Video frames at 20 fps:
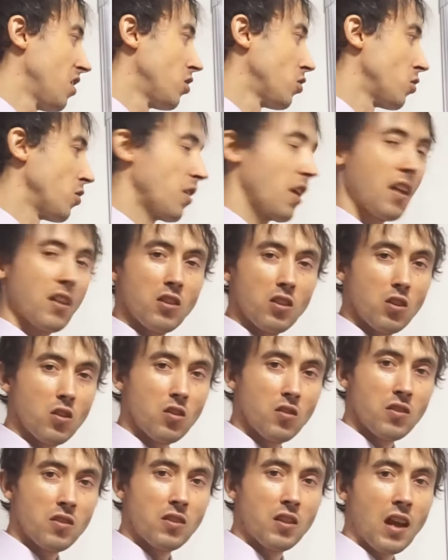So that,
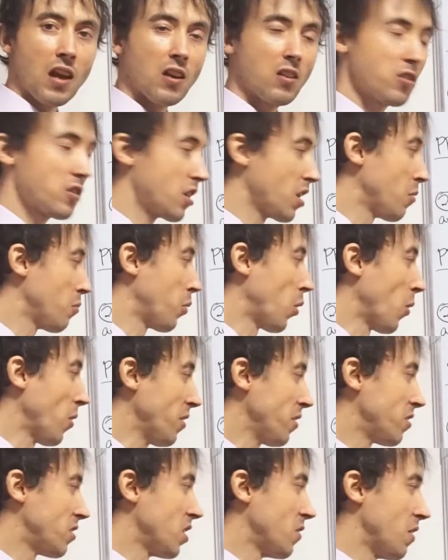there's the
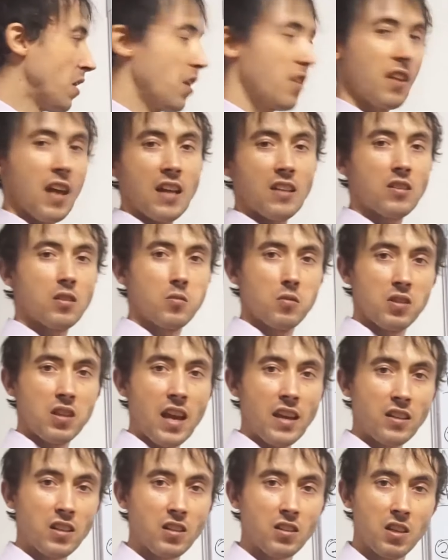importance of it, and that's
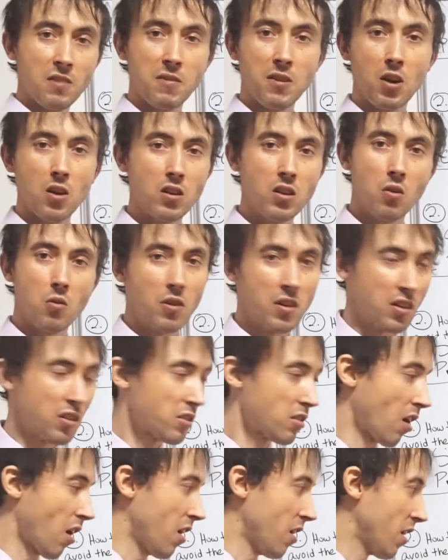technically, if you don't know where to
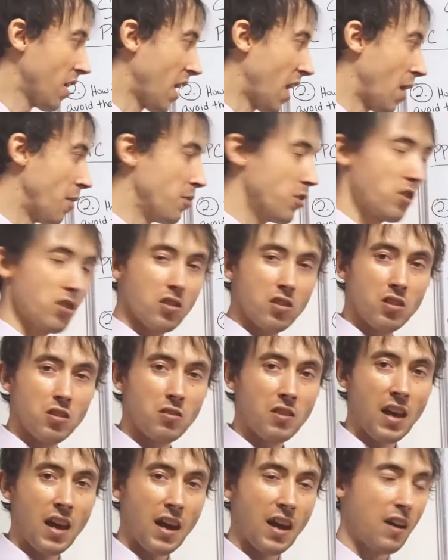start, I would just
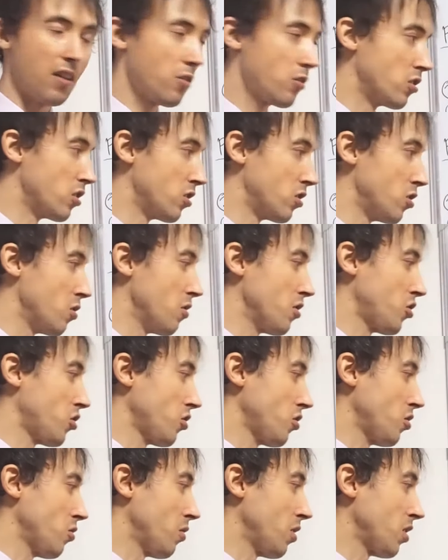do that. Just do what
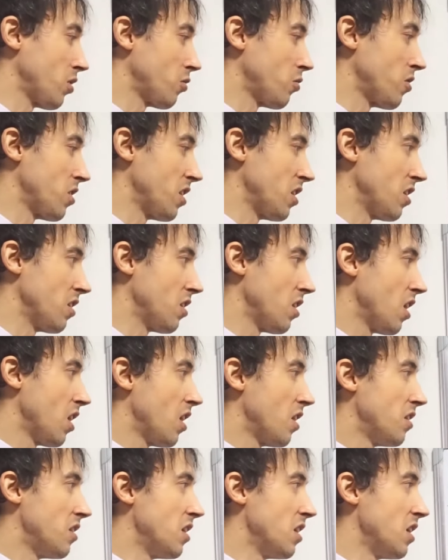you're doing through the,
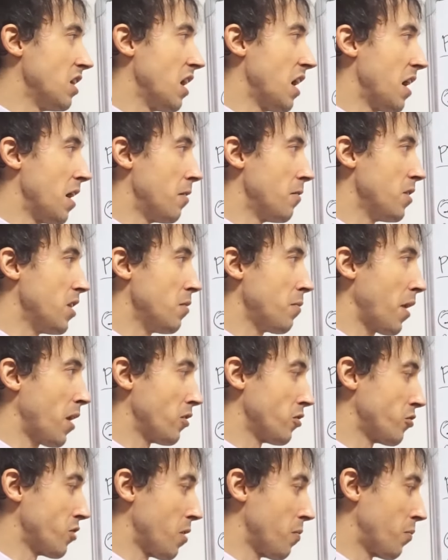the uh,
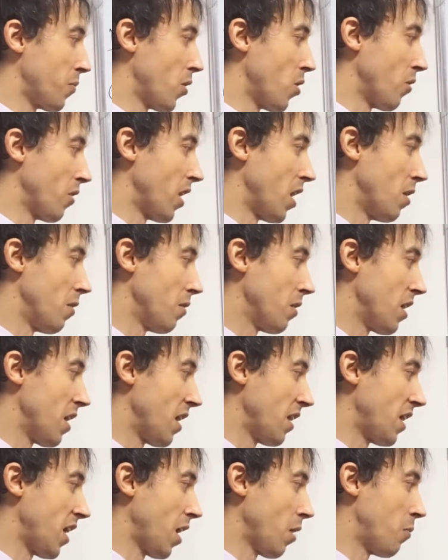email drip program
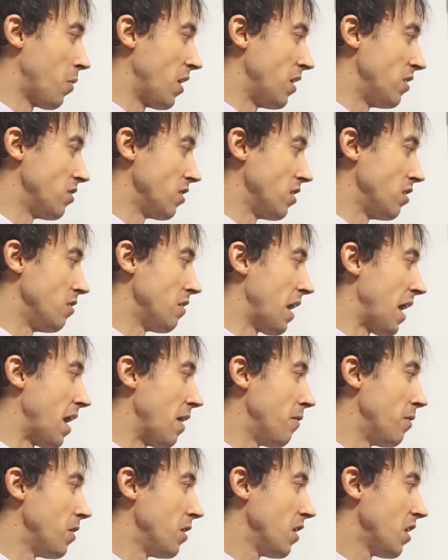uh, campaigns that you
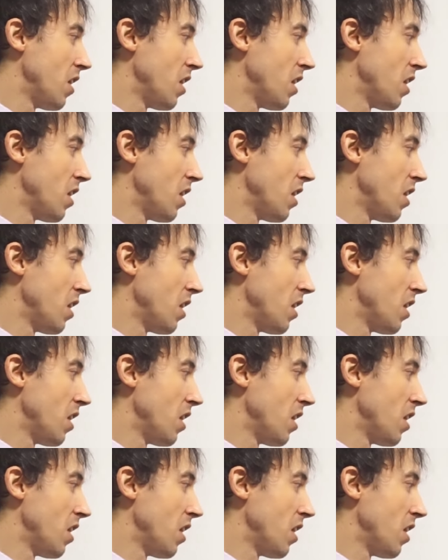have.